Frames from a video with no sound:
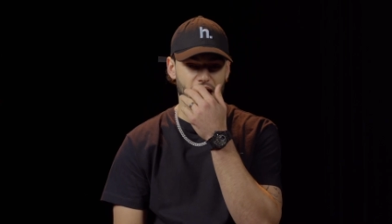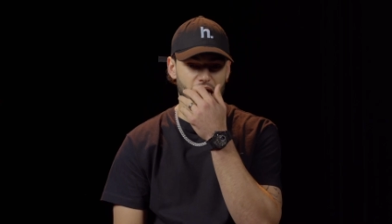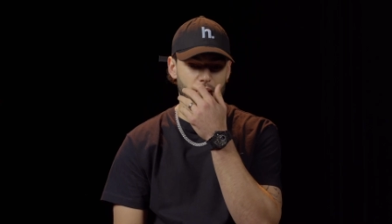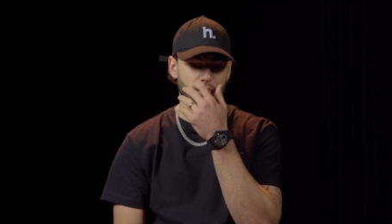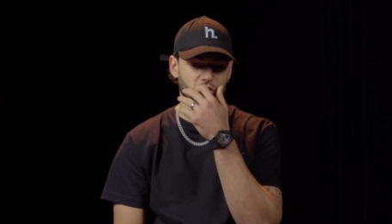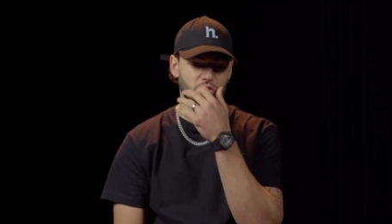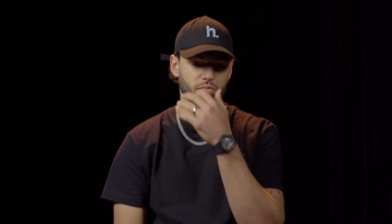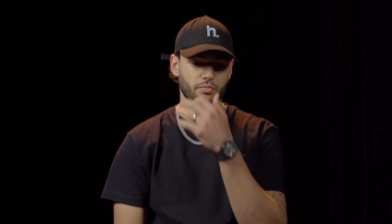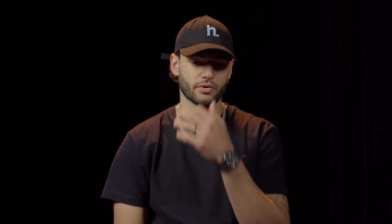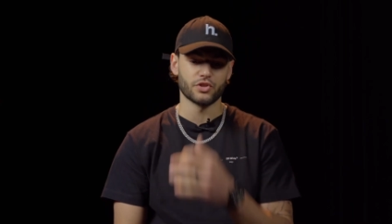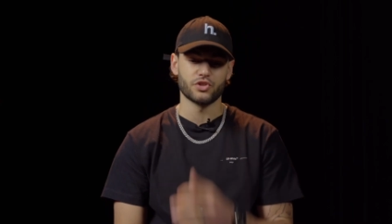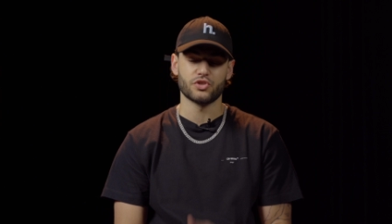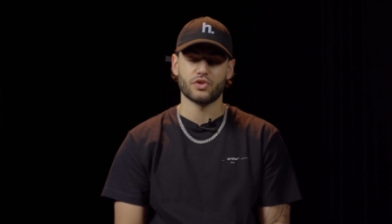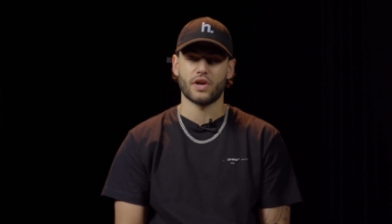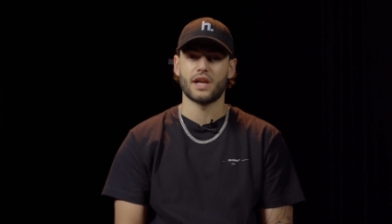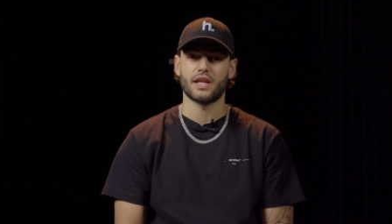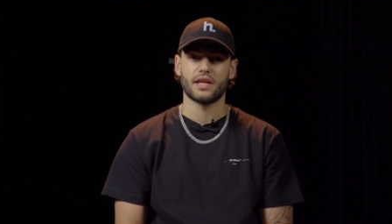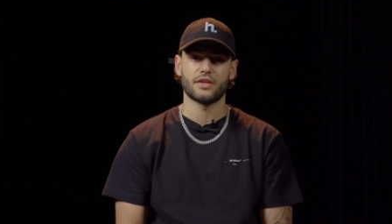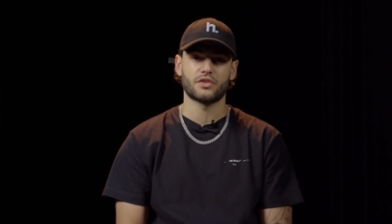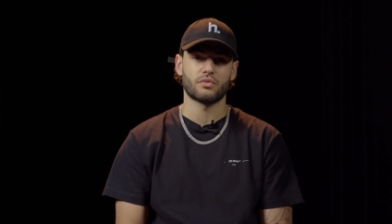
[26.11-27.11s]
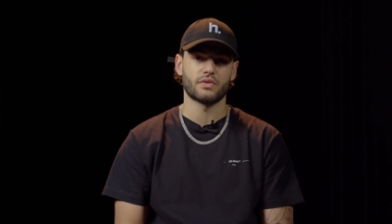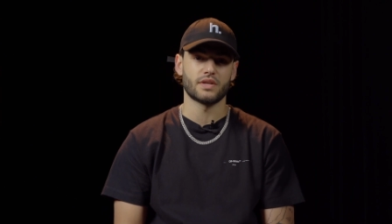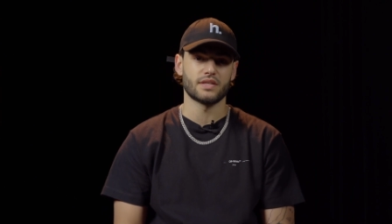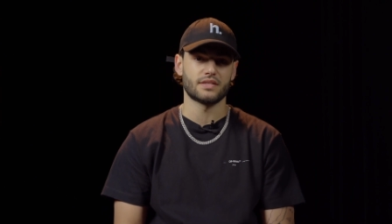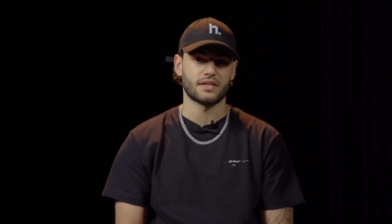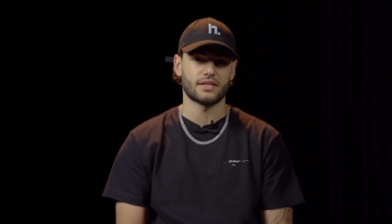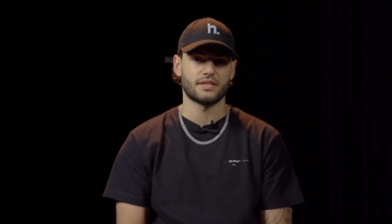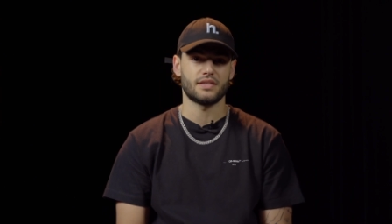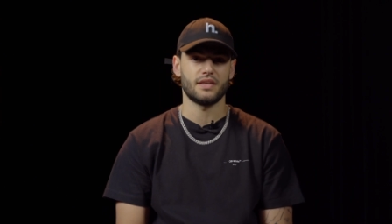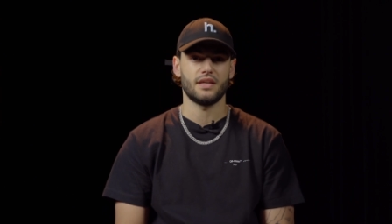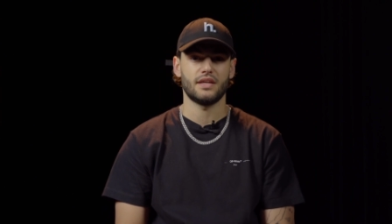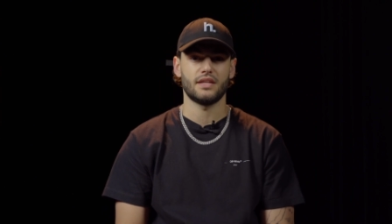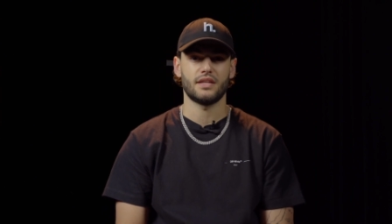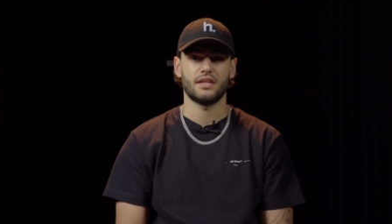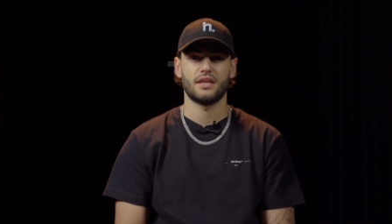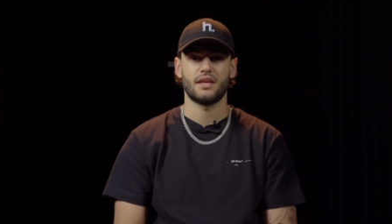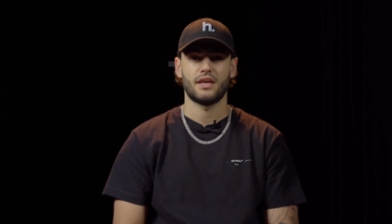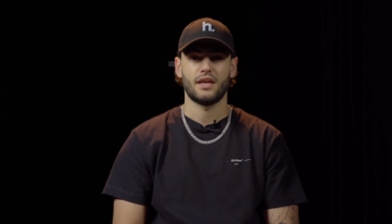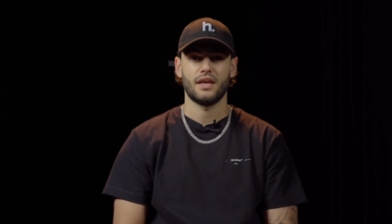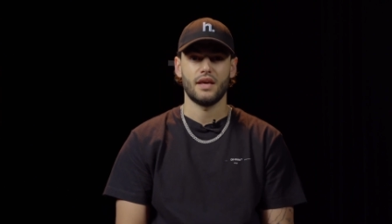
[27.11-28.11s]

came into spring training in 2016